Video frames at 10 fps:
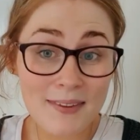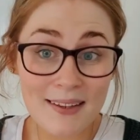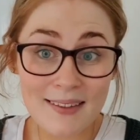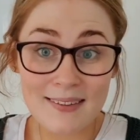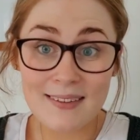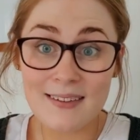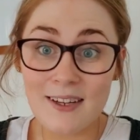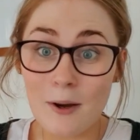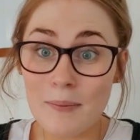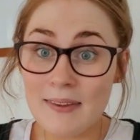So I will
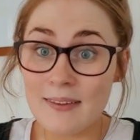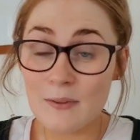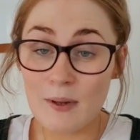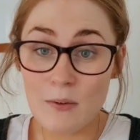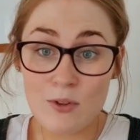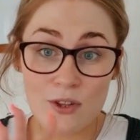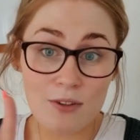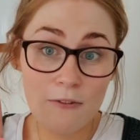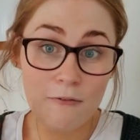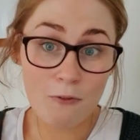be sticking to
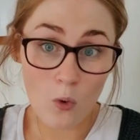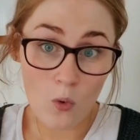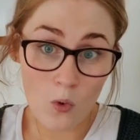TDRB this week,